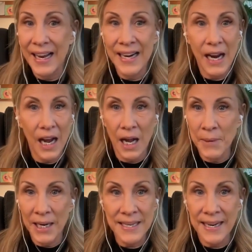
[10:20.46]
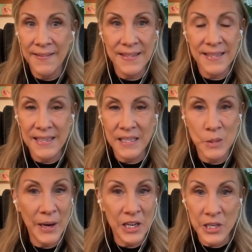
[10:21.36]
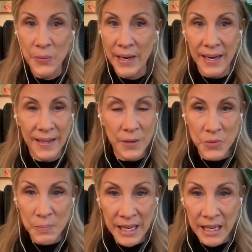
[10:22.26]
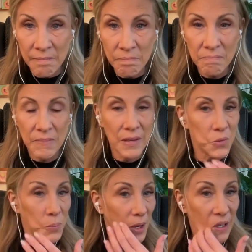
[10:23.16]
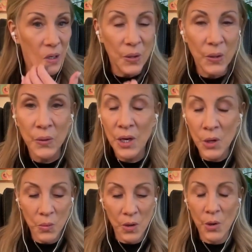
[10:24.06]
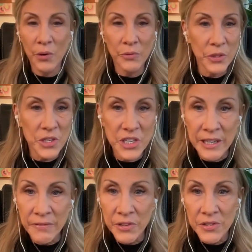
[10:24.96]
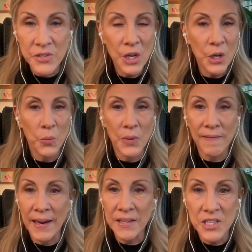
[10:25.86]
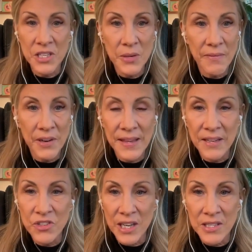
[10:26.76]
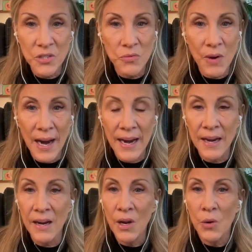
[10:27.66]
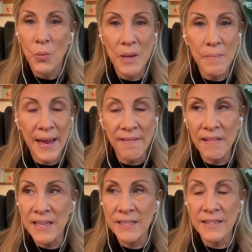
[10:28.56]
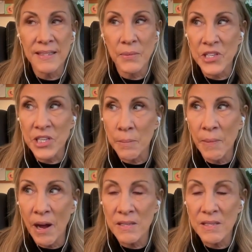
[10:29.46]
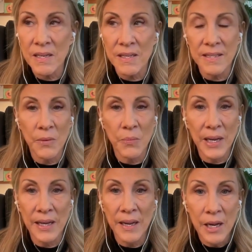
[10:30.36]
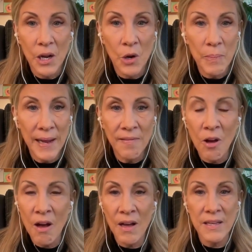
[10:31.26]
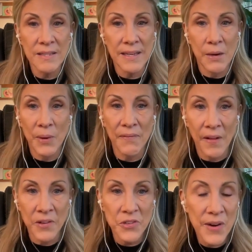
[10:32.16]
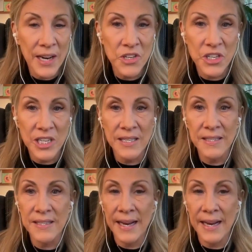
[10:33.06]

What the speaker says: And I'm not saying this in a disparaging way. It was me. It was probably you. We're overachievers. We like to do everything just right. We make lists and we check boxes and we obey laws and we follow directions.